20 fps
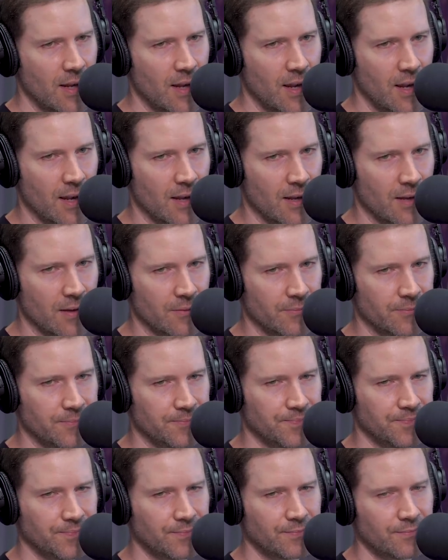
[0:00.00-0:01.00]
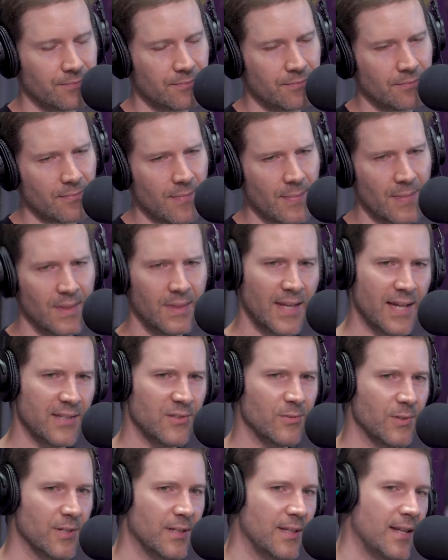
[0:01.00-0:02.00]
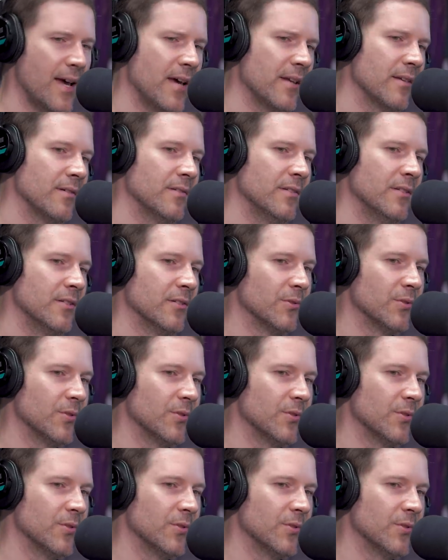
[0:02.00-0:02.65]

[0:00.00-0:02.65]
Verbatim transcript: and that's what a lot of you know